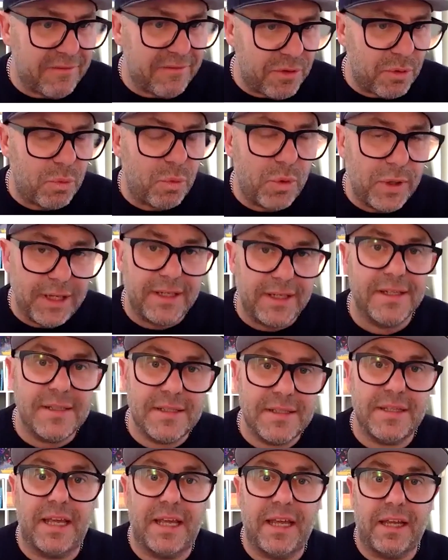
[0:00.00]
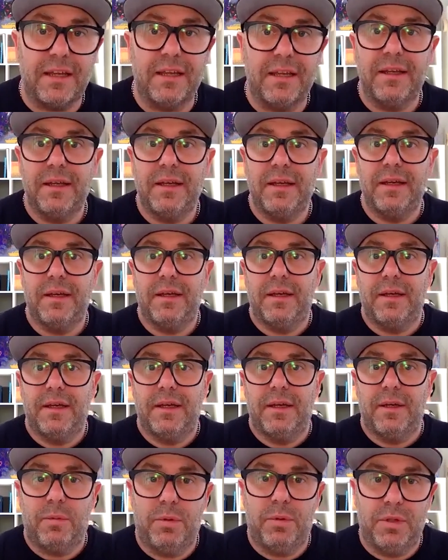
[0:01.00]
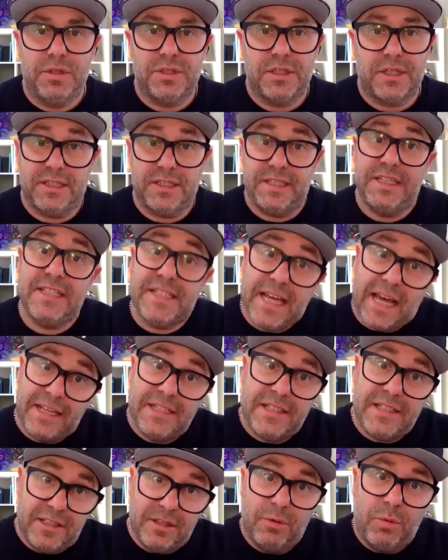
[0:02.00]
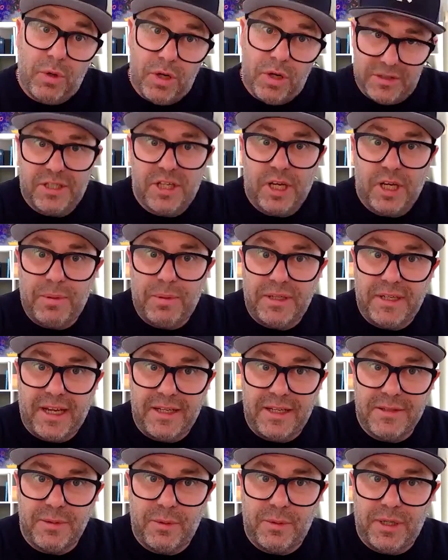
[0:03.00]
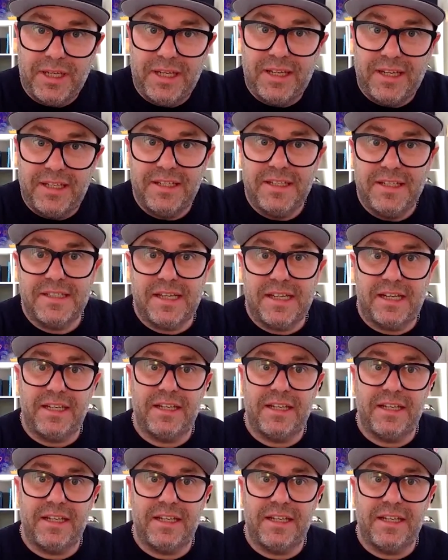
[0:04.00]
the weirdest thing was because his dad still worked a couple of days a week in the salon.